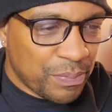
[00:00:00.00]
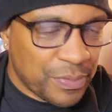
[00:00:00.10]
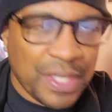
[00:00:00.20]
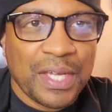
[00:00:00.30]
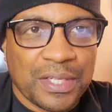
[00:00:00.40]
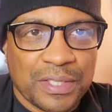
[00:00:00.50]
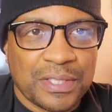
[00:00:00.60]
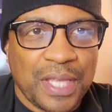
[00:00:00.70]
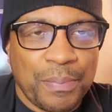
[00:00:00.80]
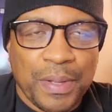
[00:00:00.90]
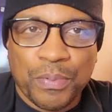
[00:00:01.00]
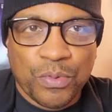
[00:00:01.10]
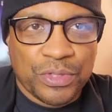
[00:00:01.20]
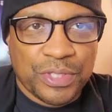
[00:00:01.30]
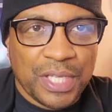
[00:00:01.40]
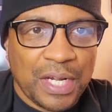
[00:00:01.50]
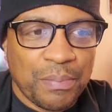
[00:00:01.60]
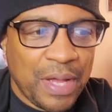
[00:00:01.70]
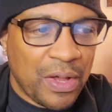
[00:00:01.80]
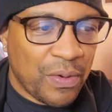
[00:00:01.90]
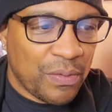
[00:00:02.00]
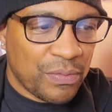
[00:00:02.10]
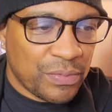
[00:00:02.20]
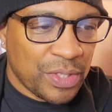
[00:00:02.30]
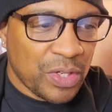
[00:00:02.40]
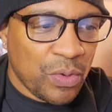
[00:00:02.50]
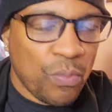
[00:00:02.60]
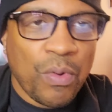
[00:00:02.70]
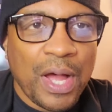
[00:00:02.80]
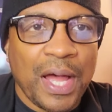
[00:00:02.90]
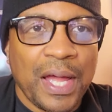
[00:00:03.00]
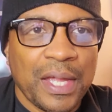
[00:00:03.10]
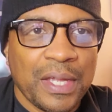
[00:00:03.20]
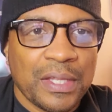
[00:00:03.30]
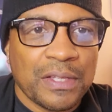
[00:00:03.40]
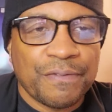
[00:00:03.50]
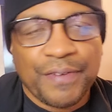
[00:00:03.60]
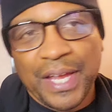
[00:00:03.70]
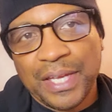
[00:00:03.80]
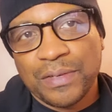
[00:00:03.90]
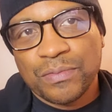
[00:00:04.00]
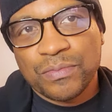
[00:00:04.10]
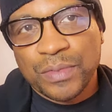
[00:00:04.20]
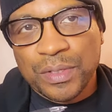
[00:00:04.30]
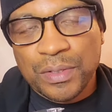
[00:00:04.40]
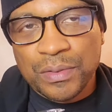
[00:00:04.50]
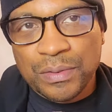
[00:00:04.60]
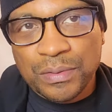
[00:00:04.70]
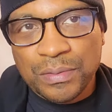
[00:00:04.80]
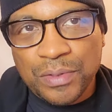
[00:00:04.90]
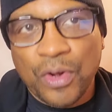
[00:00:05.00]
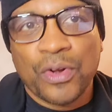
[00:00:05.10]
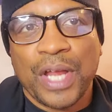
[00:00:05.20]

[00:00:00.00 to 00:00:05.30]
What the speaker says: things that people were saying about, you know, why the fight turned